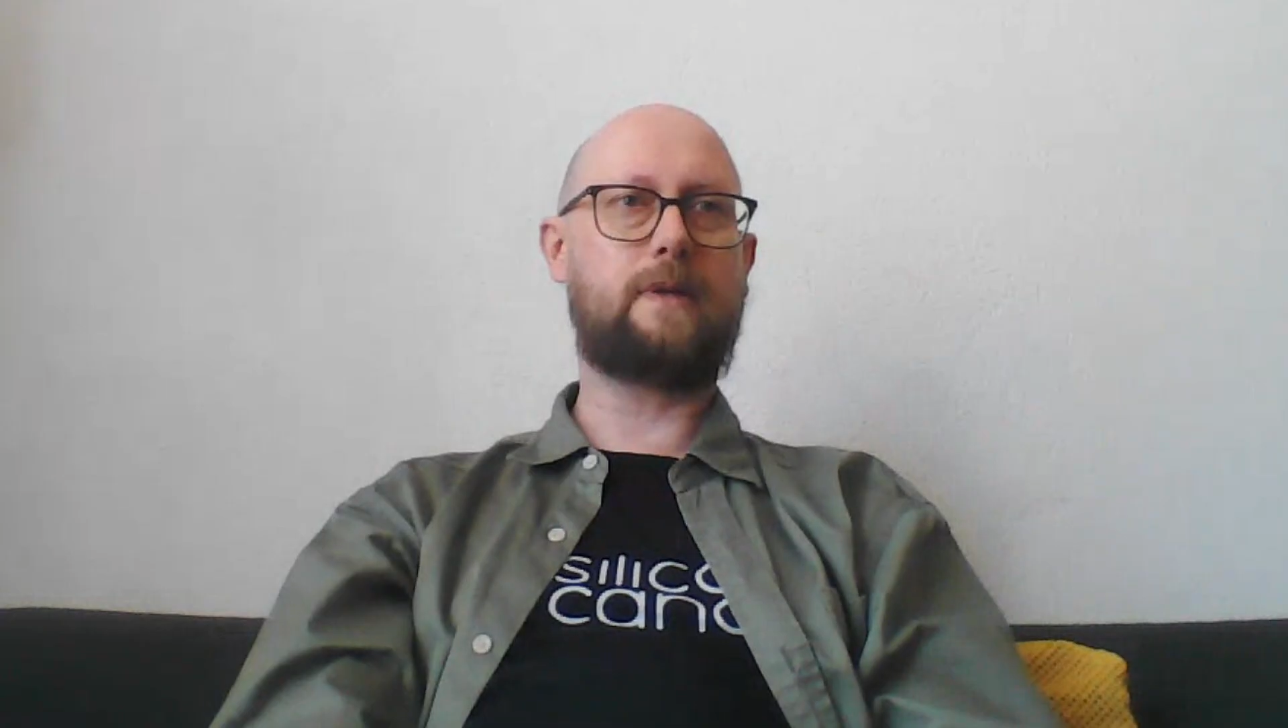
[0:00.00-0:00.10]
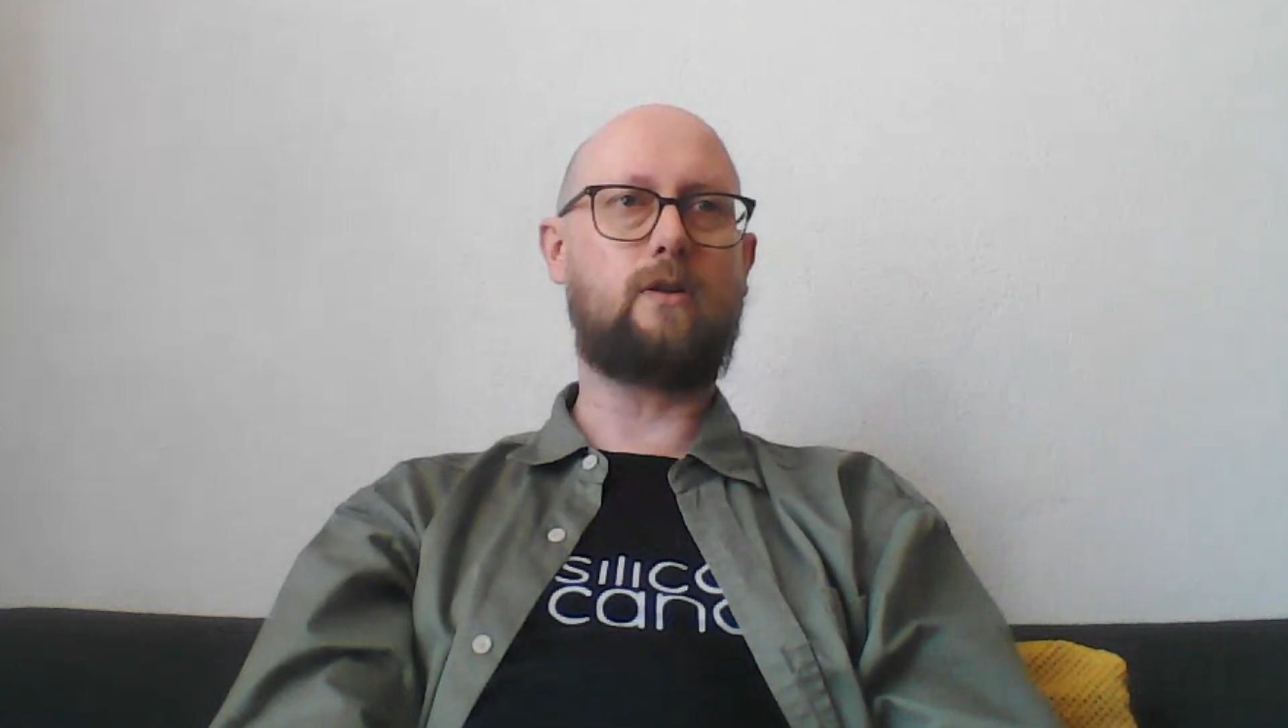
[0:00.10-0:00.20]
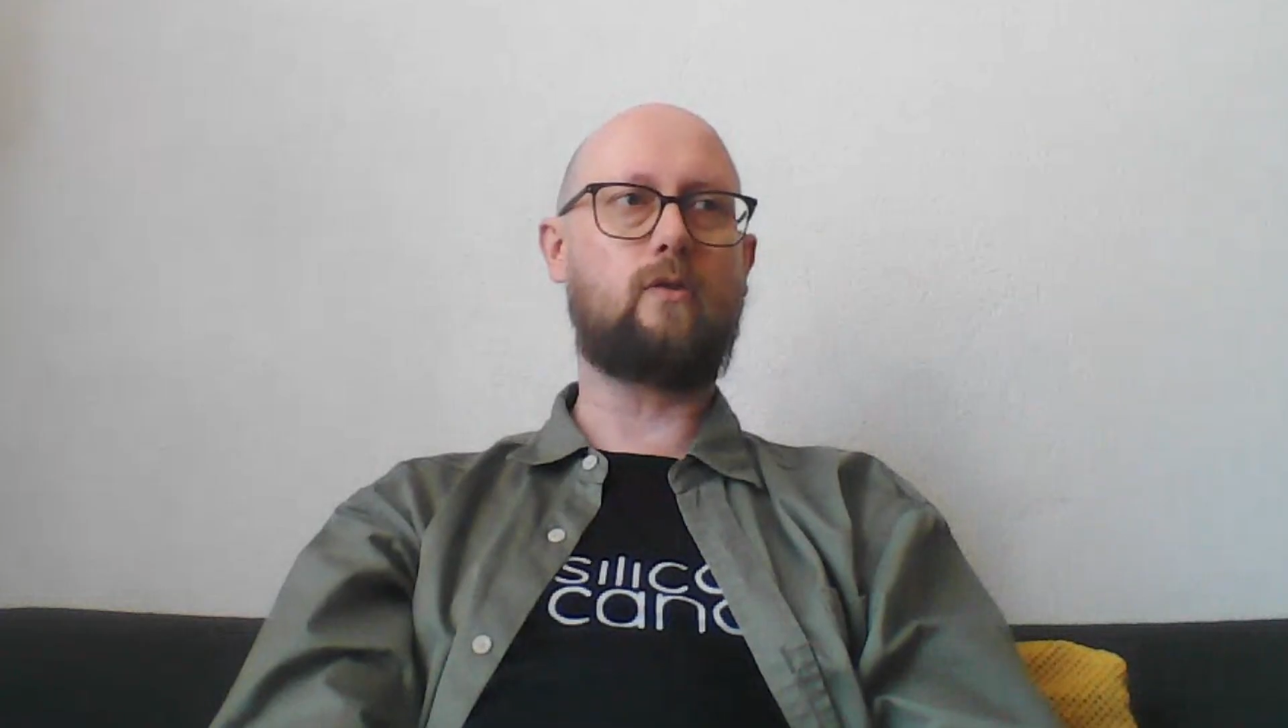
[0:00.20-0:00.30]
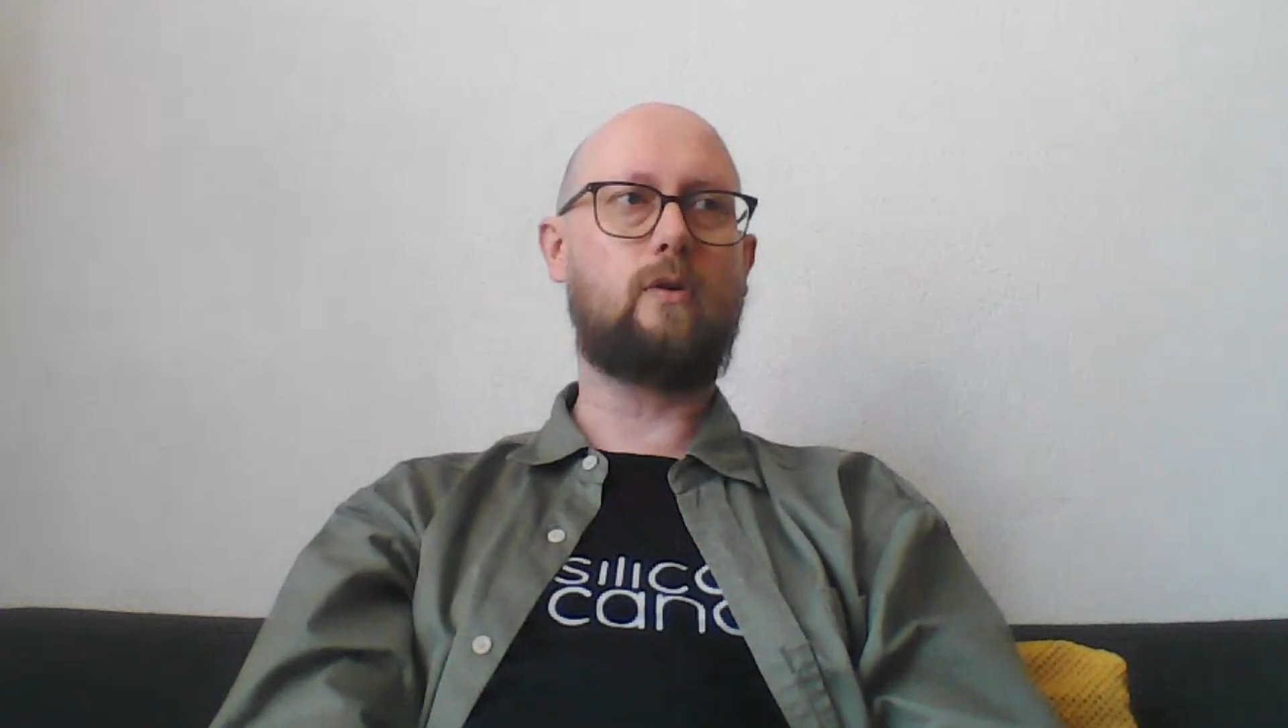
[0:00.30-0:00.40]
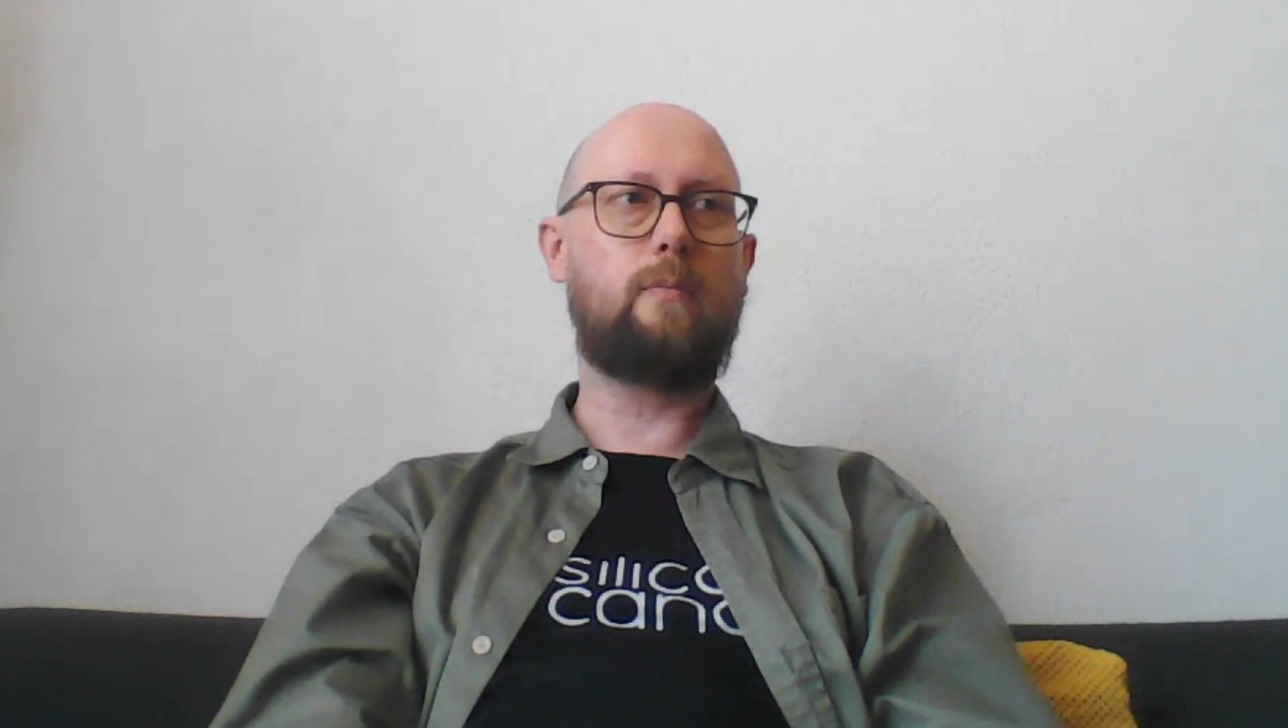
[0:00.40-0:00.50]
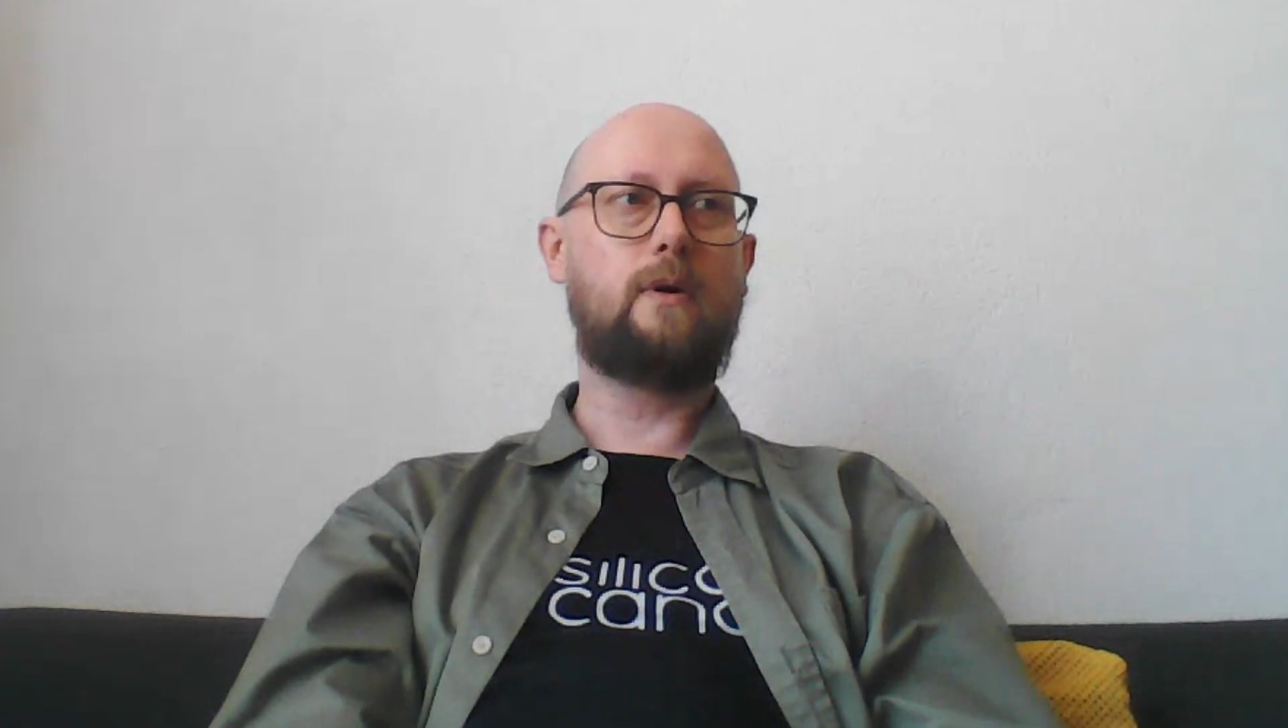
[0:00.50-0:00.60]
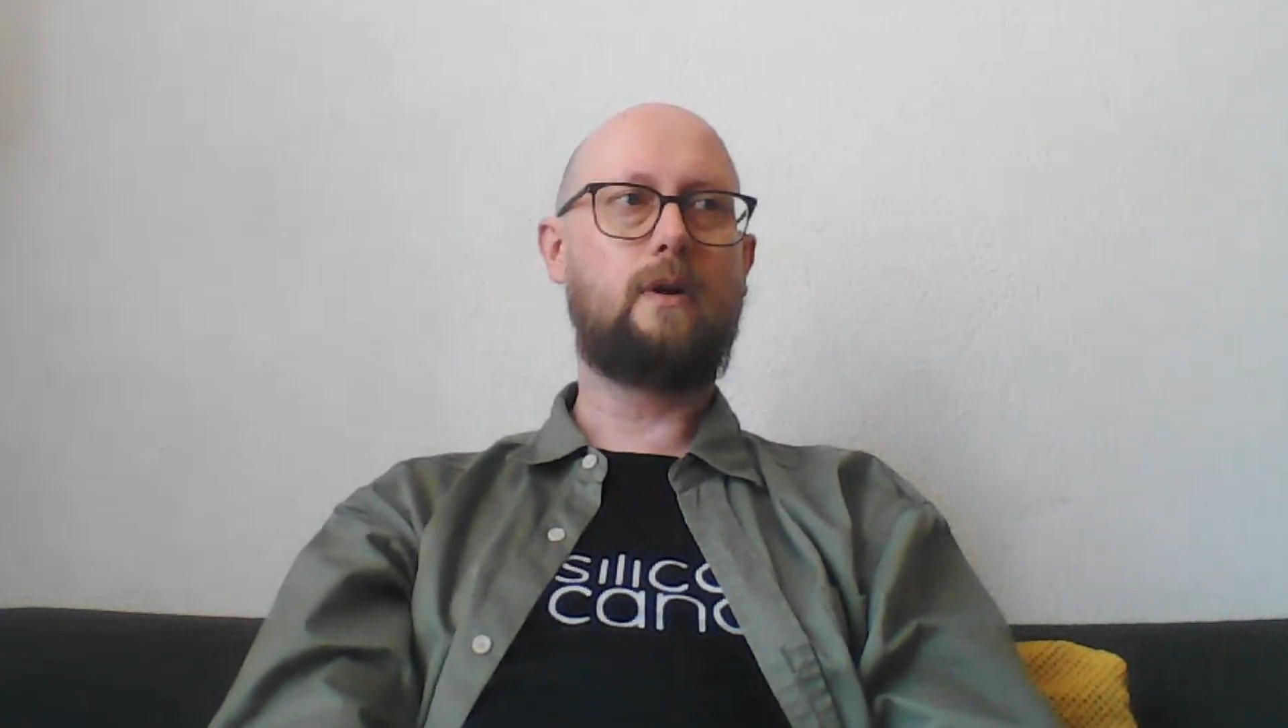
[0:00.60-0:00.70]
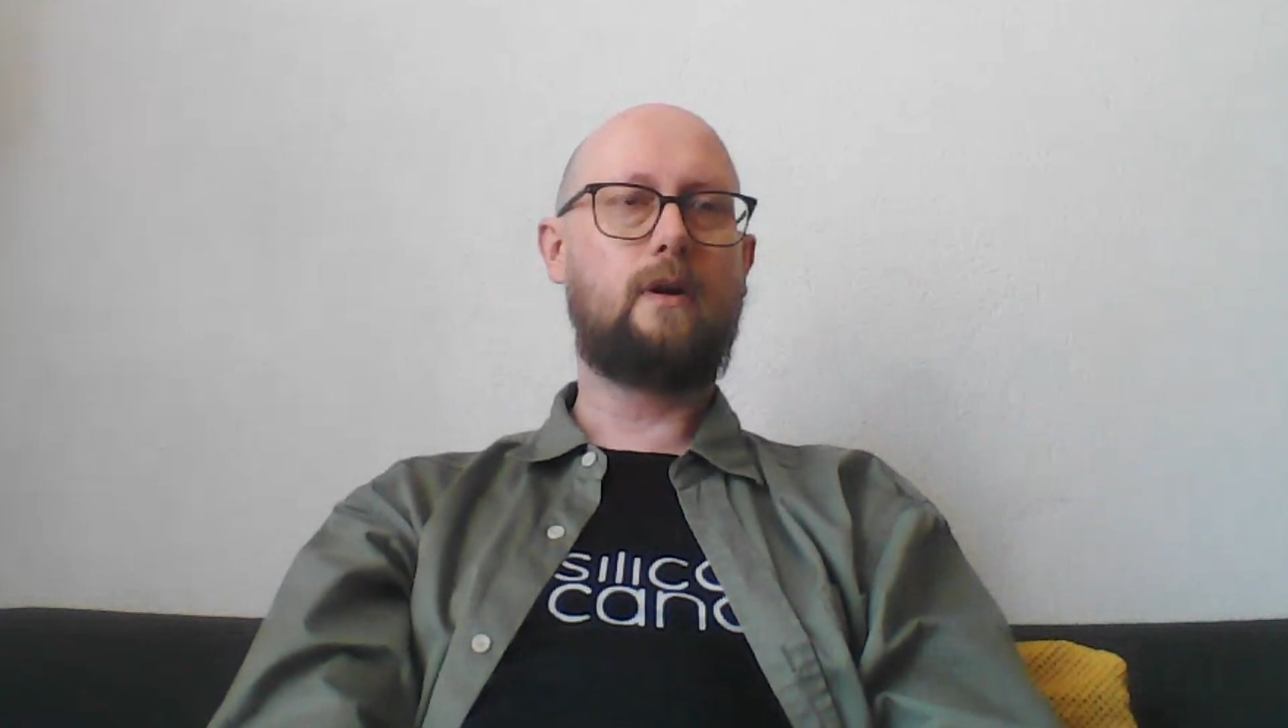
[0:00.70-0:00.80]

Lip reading: in Europe.